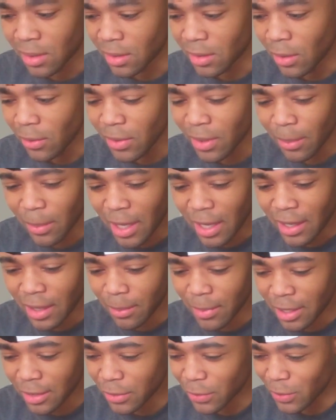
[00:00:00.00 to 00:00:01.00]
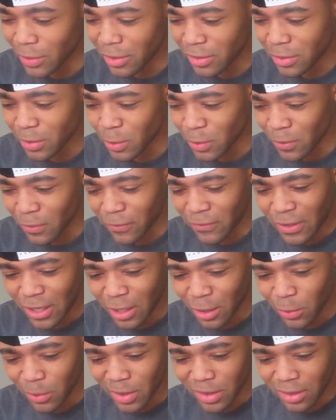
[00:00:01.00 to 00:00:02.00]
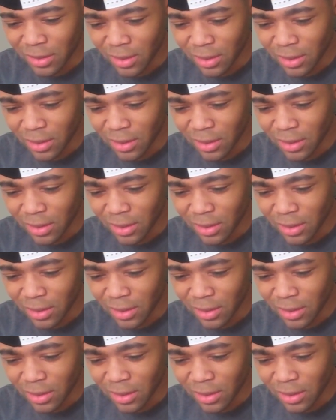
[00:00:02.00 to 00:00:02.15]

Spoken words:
Don't get mad at my tweets. Just unfollow me.